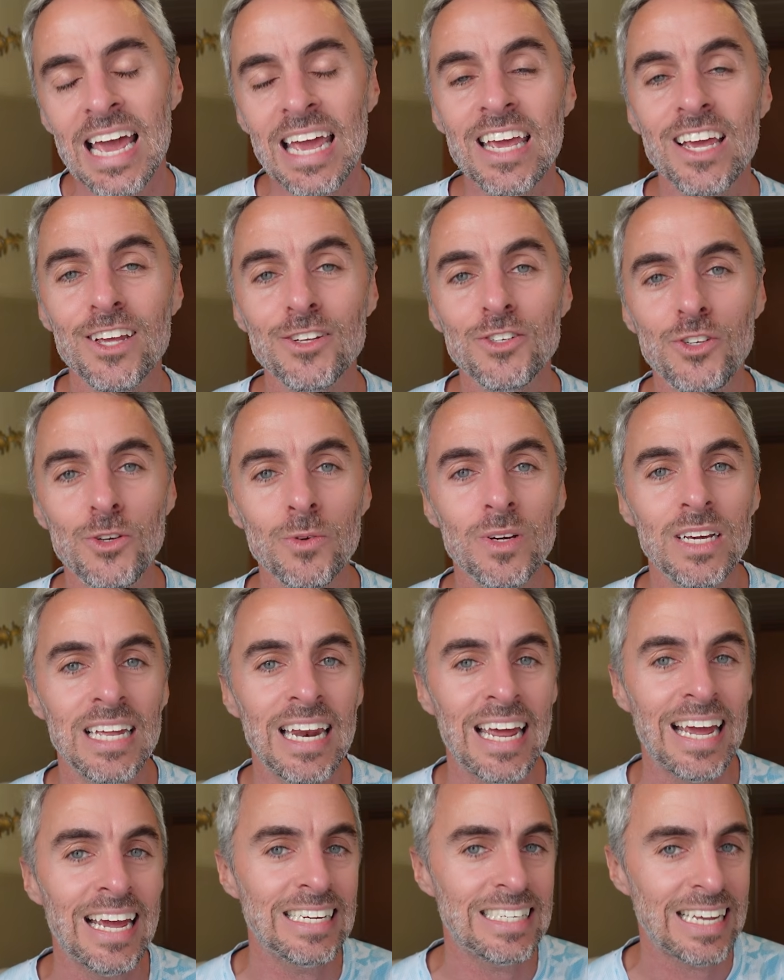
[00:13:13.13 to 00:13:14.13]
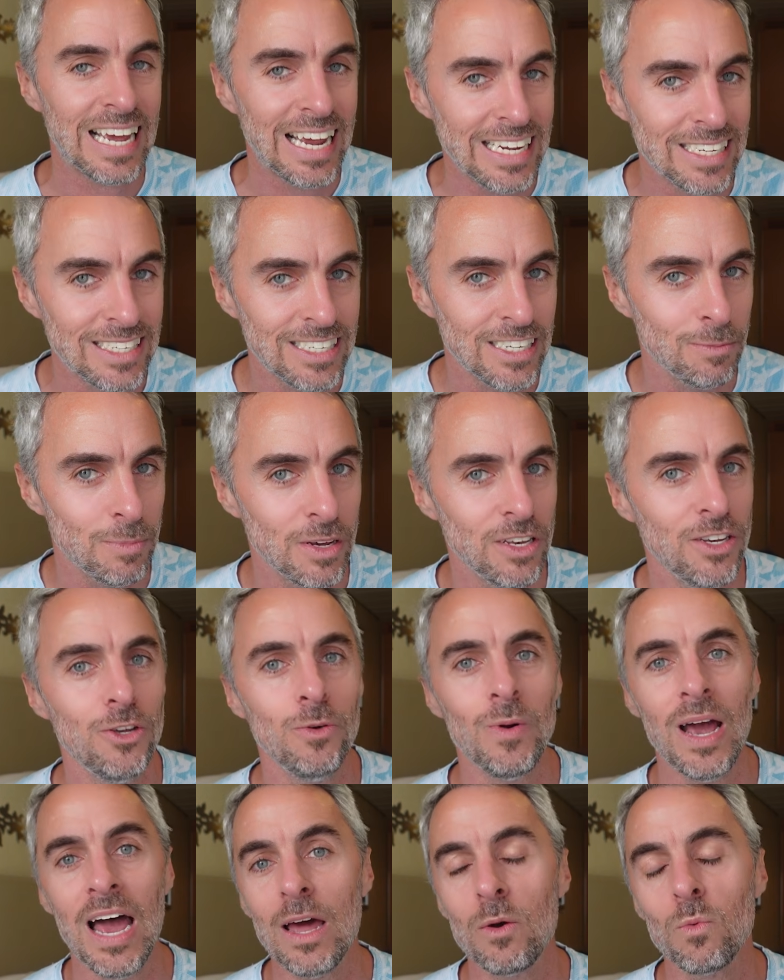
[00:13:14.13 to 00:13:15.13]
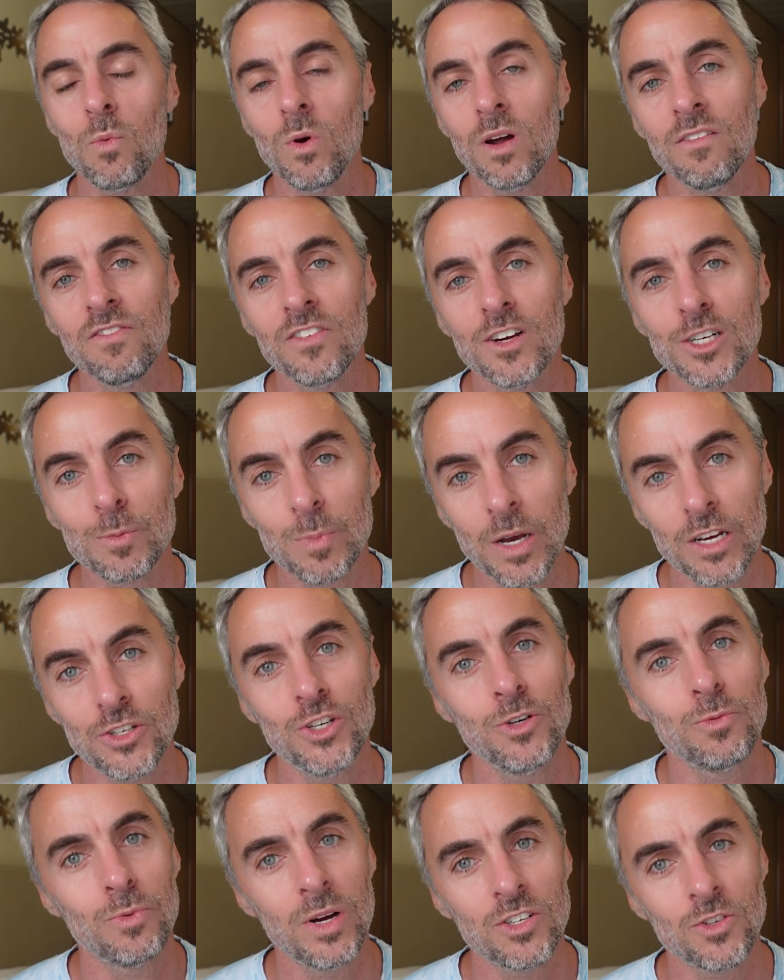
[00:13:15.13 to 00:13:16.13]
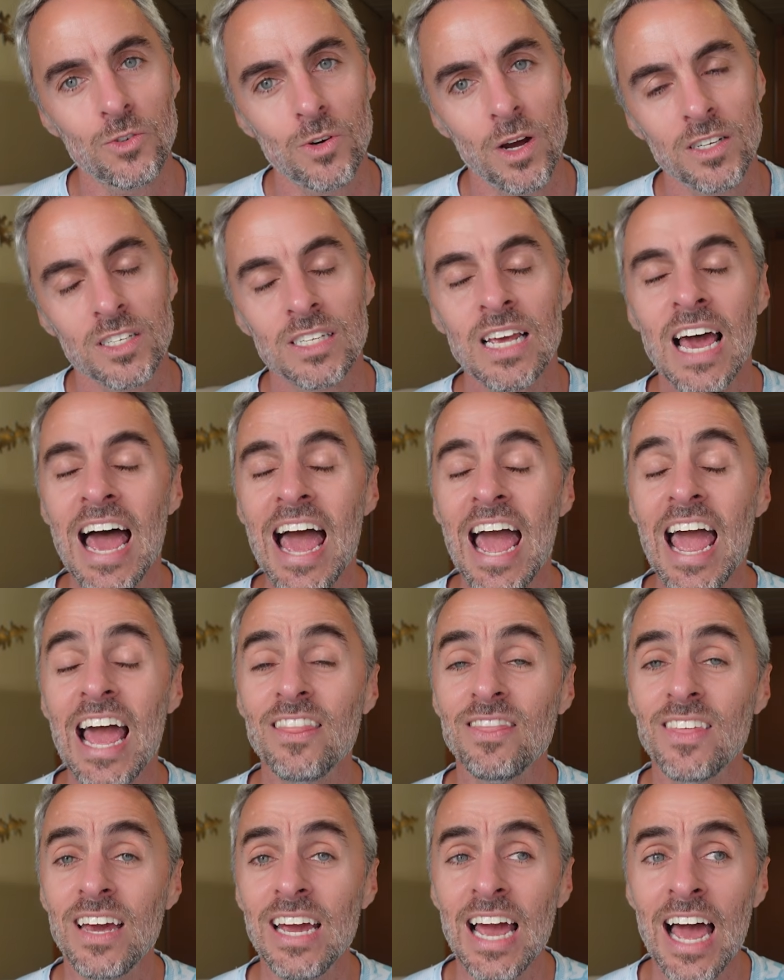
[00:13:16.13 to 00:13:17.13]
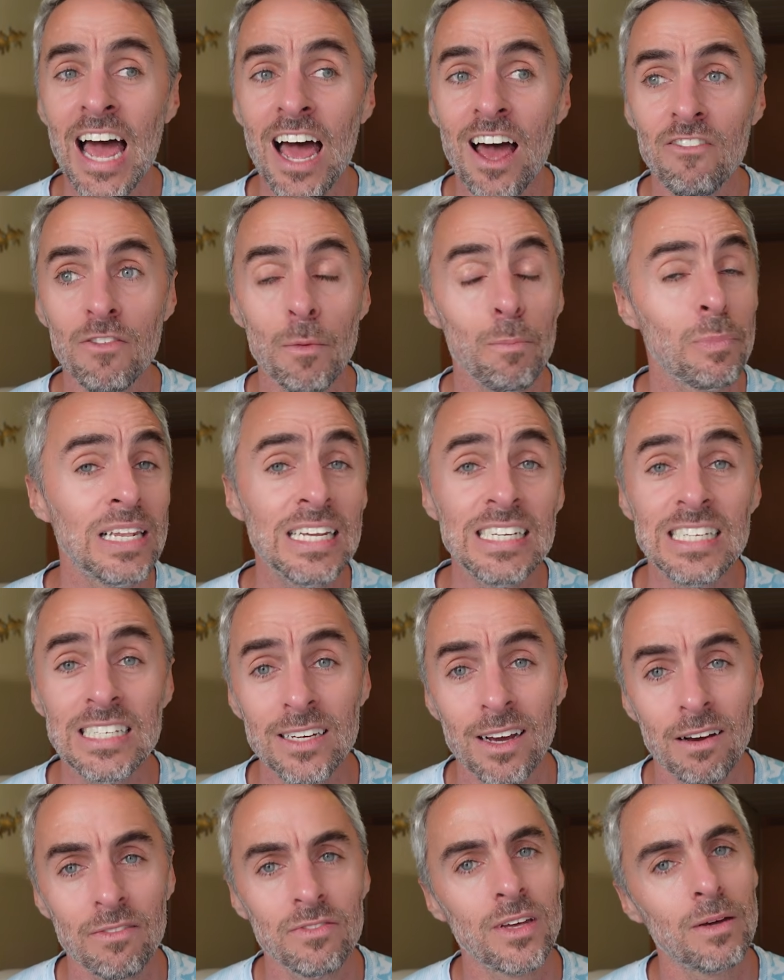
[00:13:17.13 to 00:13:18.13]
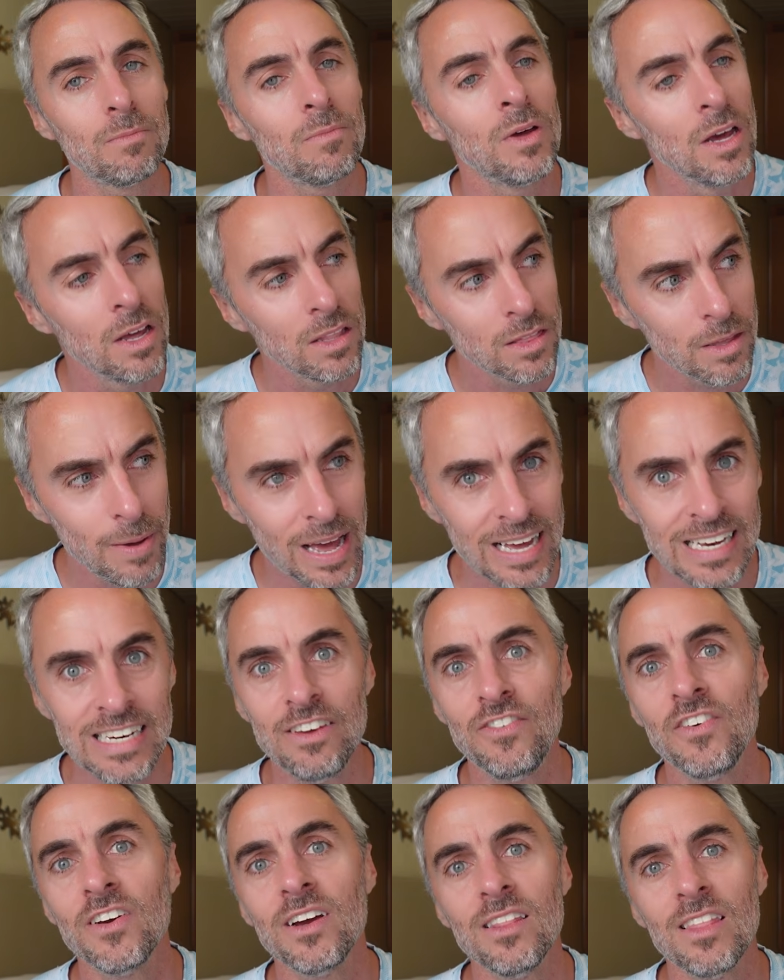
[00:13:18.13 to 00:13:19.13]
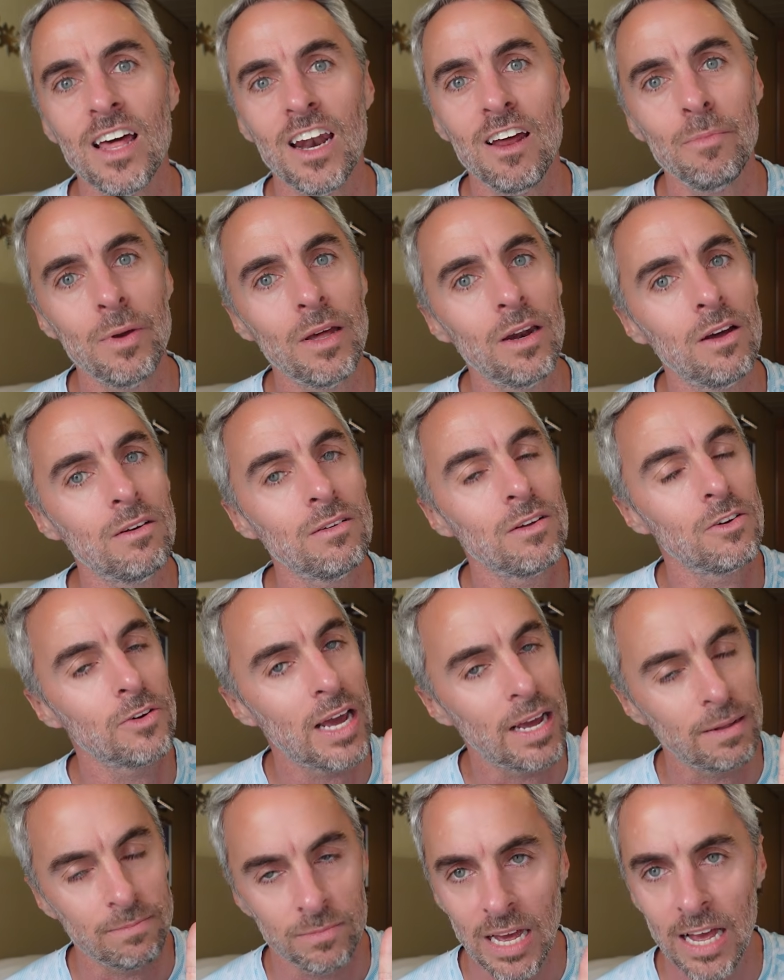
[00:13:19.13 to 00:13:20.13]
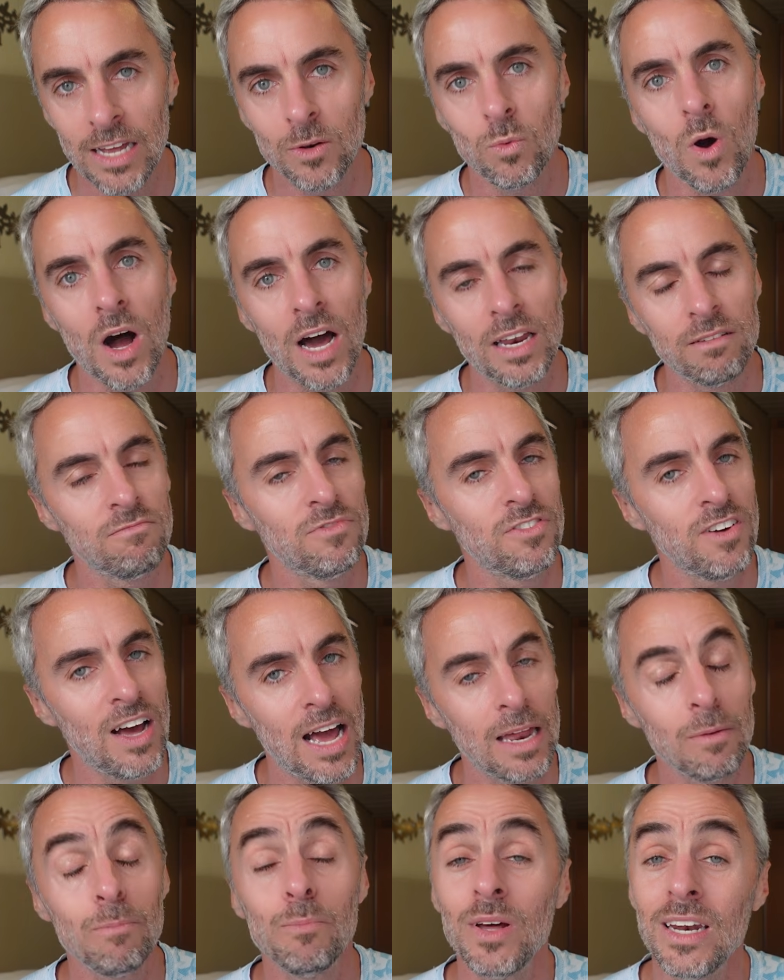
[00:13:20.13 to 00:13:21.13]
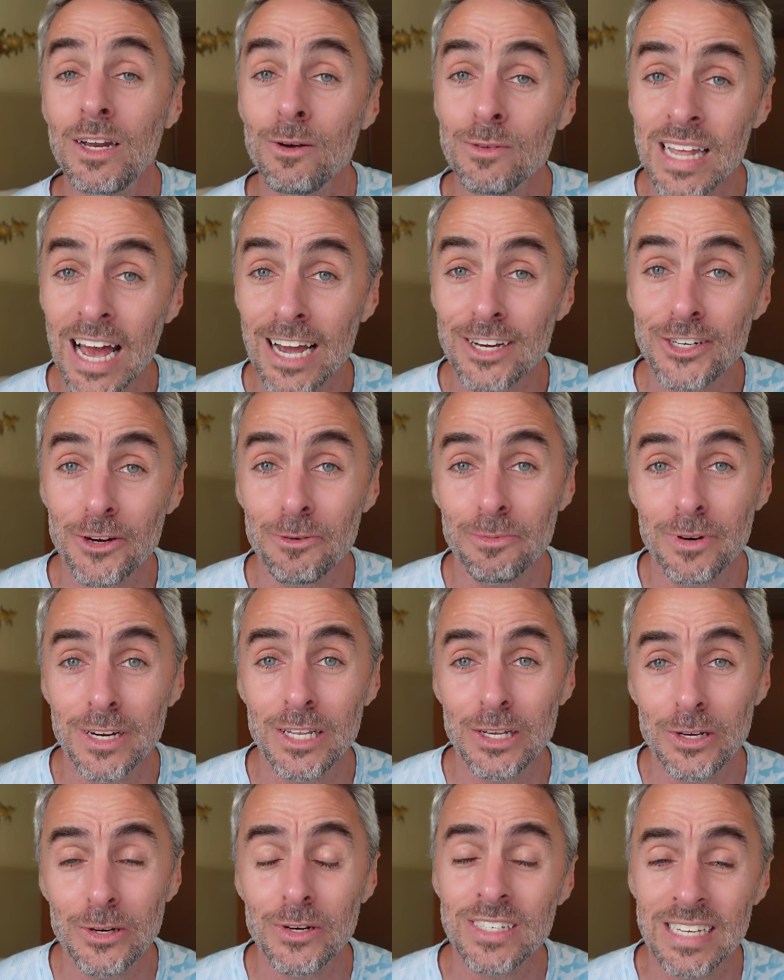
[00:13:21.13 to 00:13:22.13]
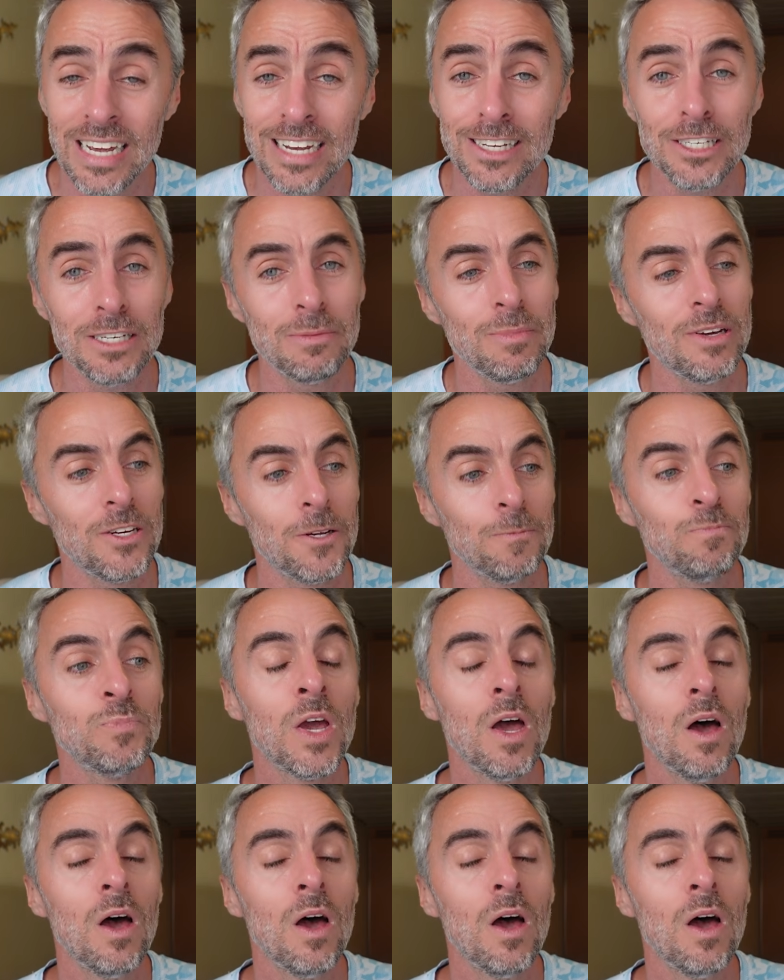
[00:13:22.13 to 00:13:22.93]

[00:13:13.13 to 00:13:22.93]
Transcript: is you get a tasting menu at one of their specialty restaurants, and they have plenty of them. The Magnifica that I've been on, okay, had one, fine. But it was actually a really good tasting menu.